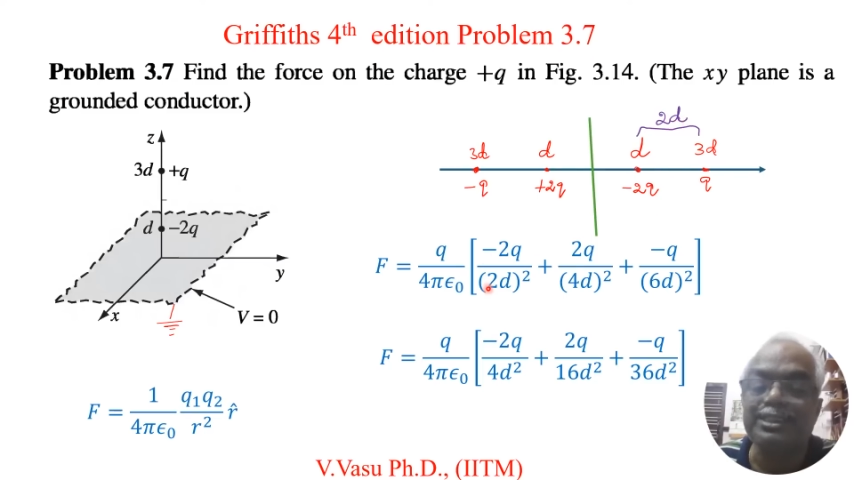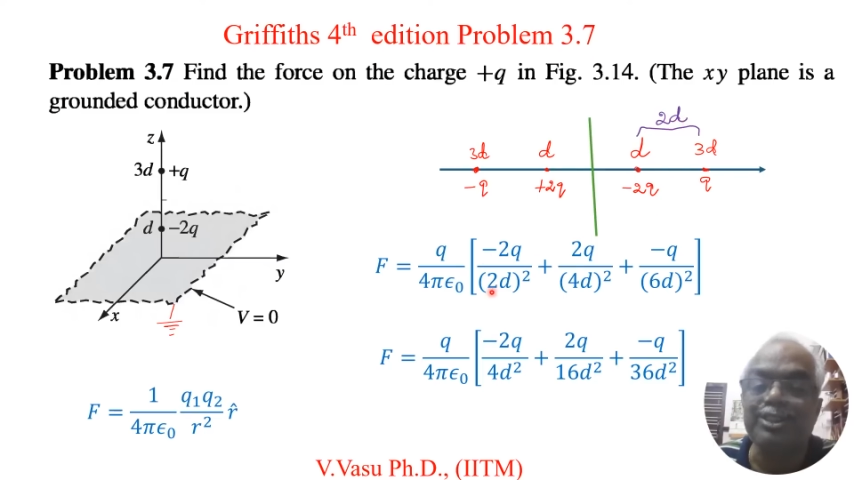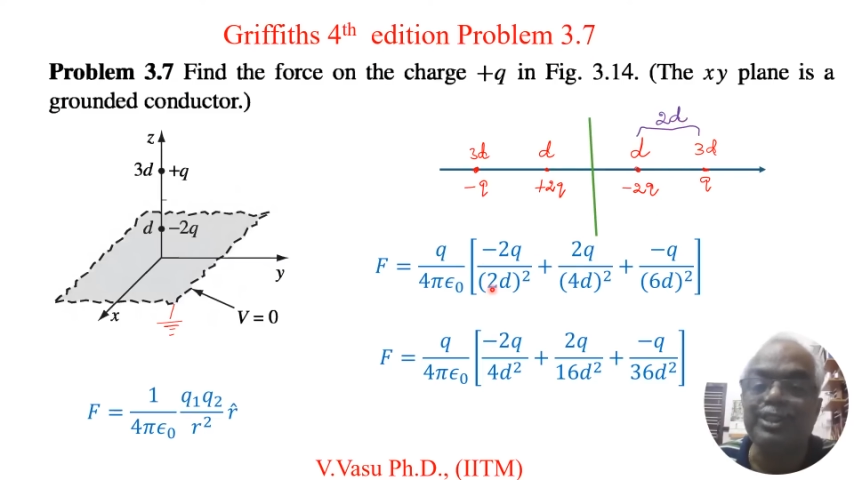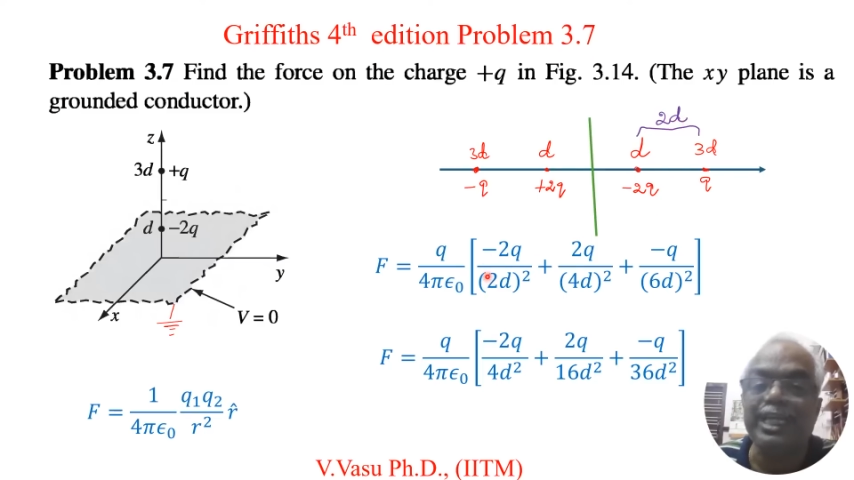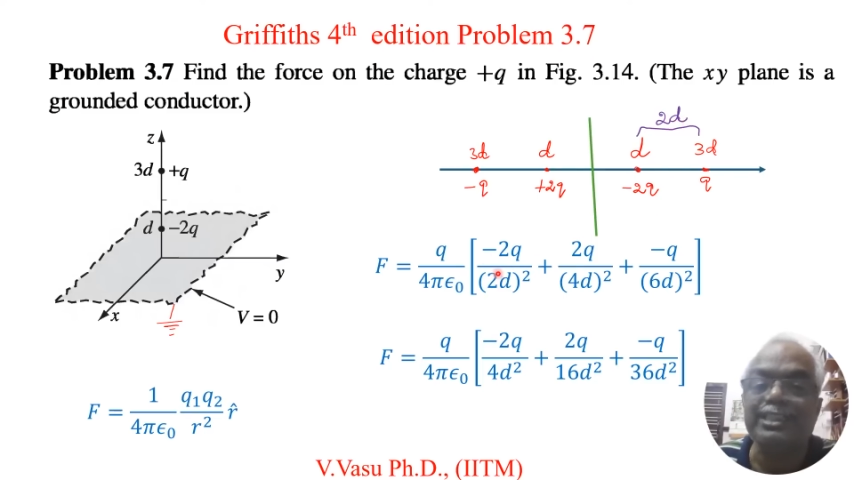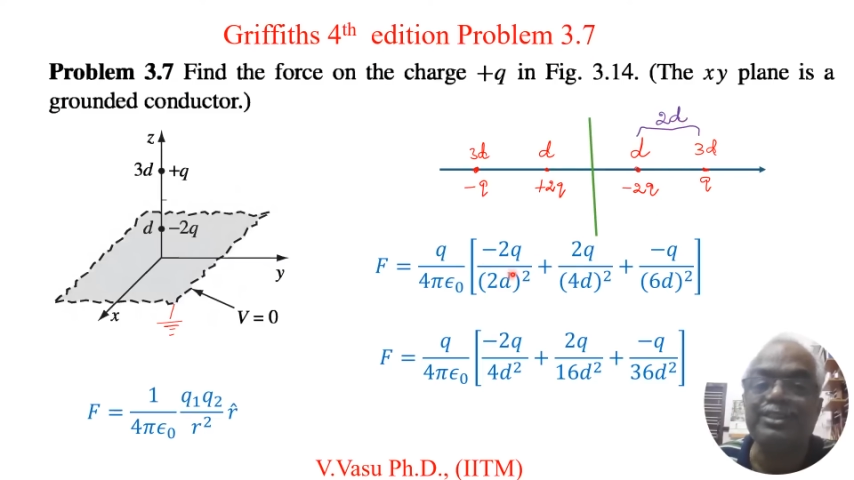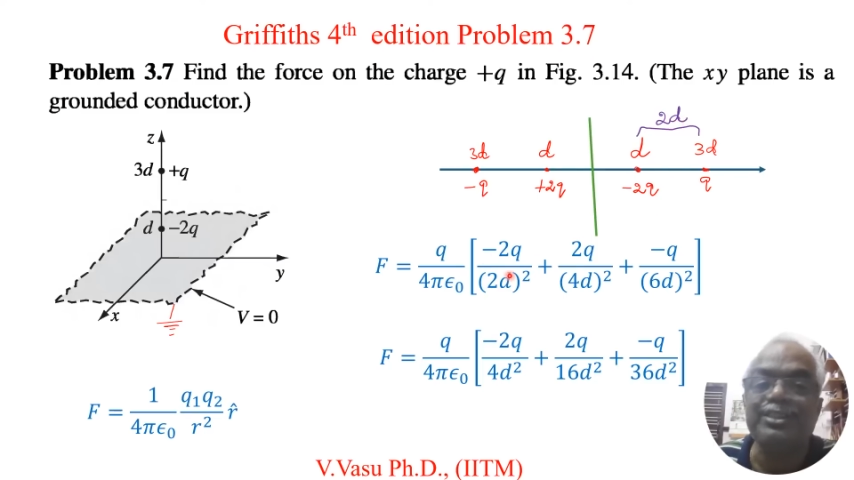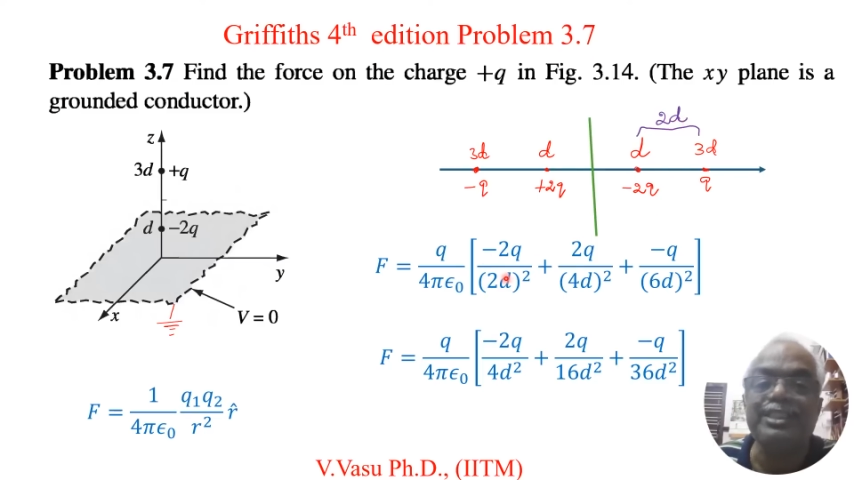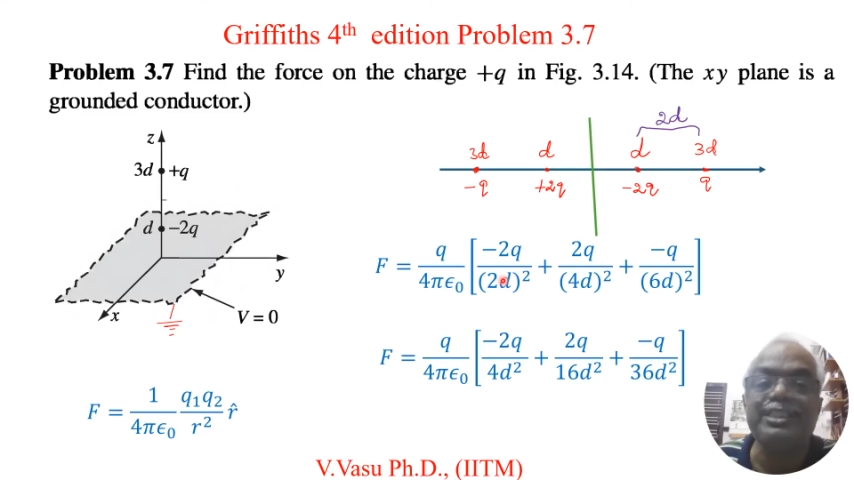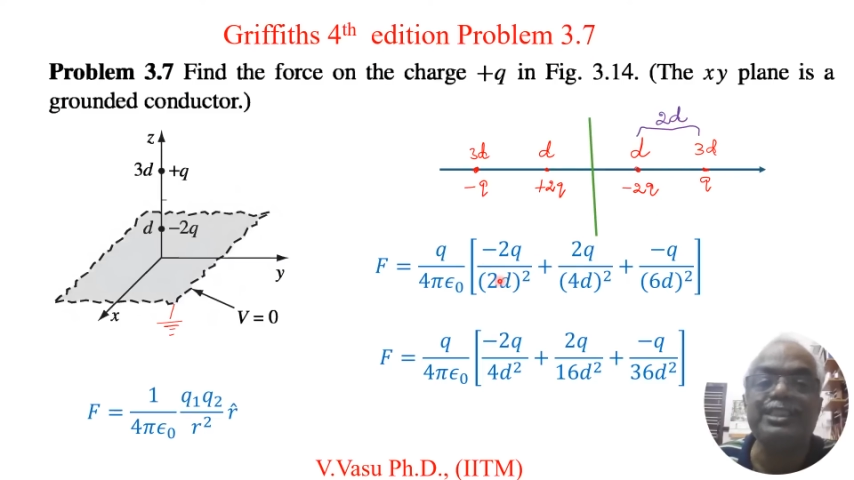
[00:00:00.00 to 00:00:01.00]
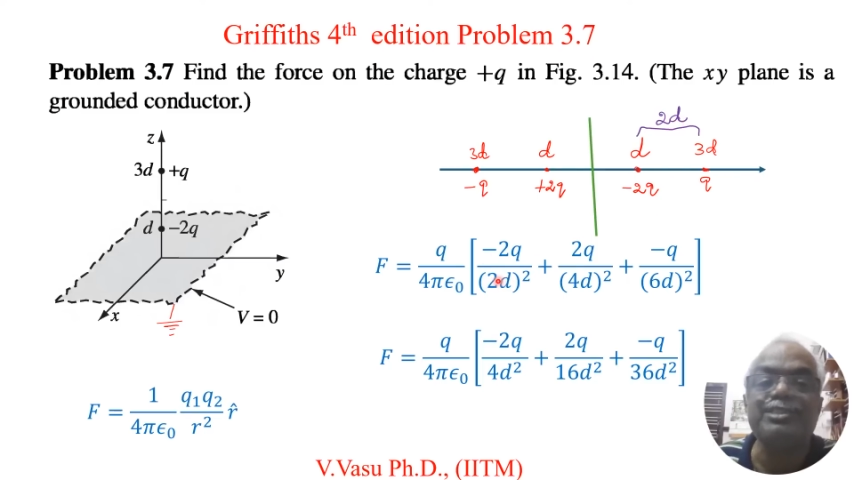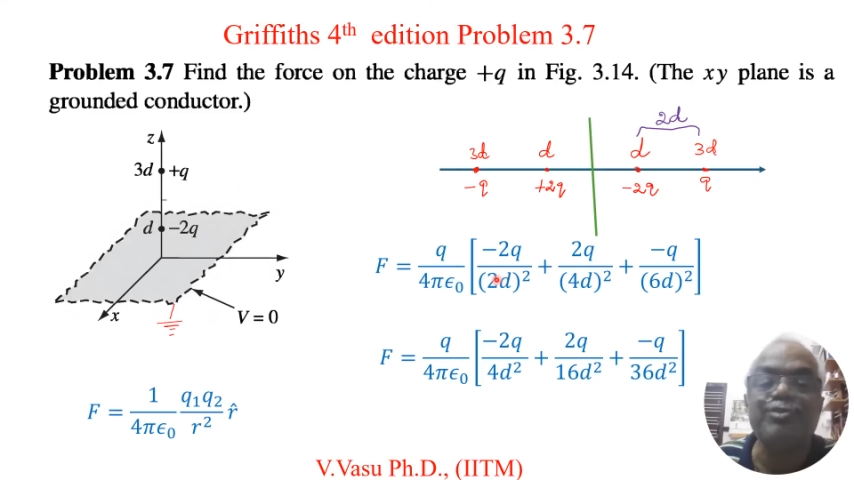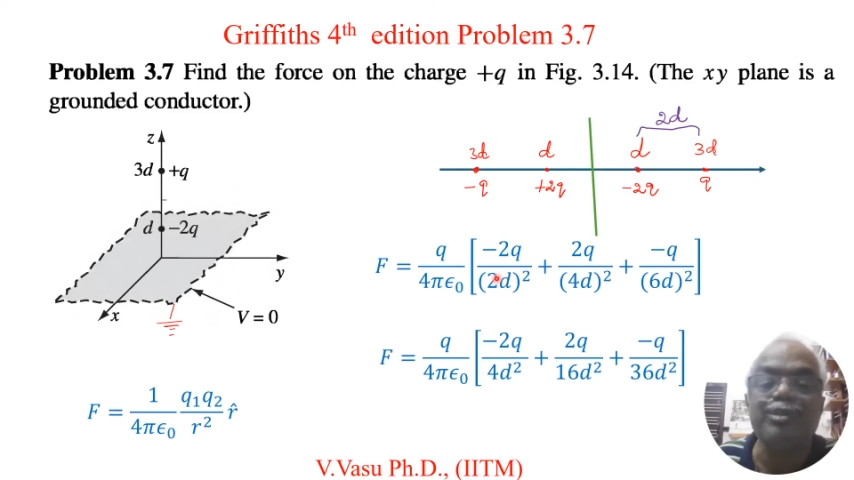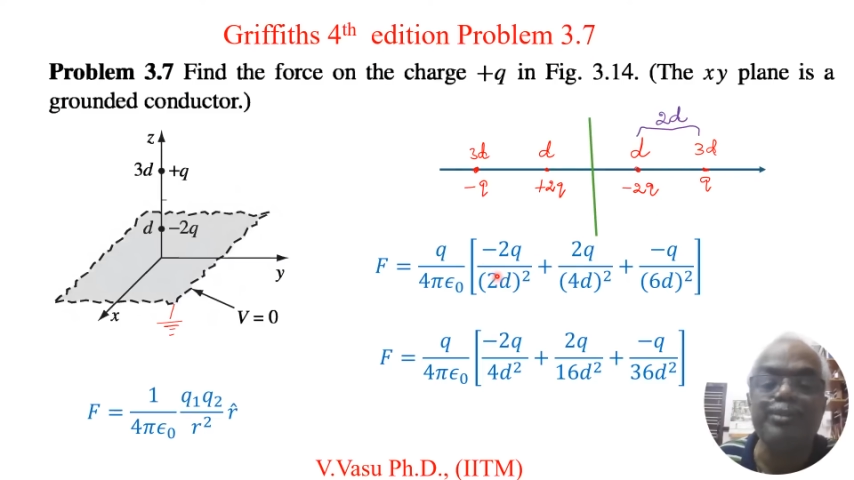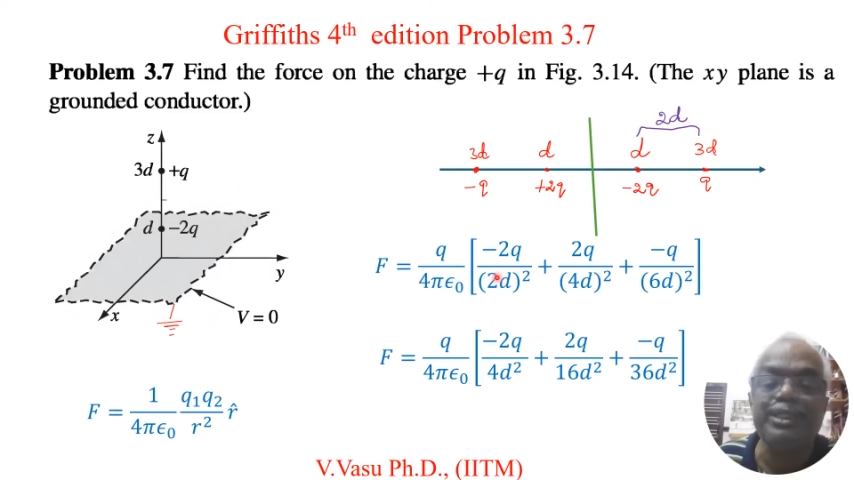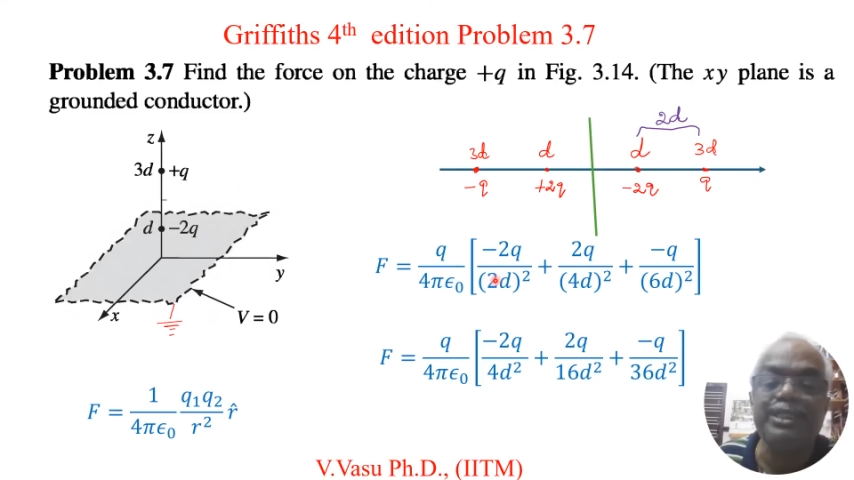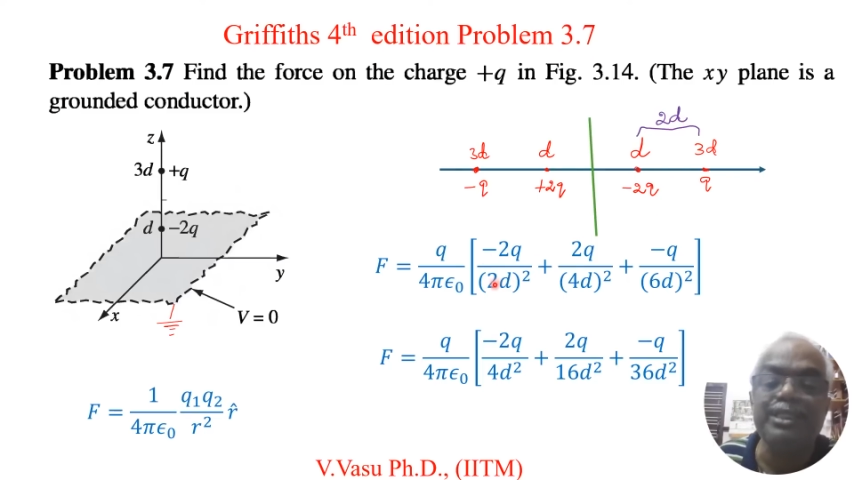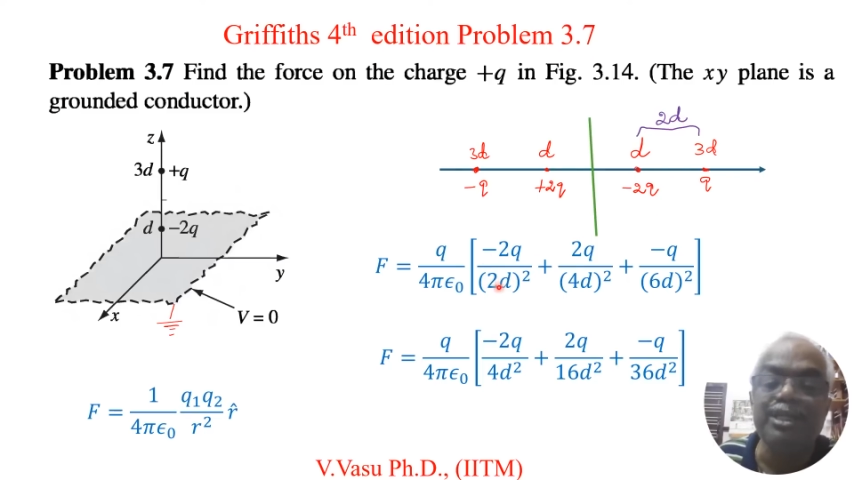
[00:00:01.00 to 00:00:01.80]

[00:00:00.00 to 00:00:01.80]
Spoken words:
so naturally this will be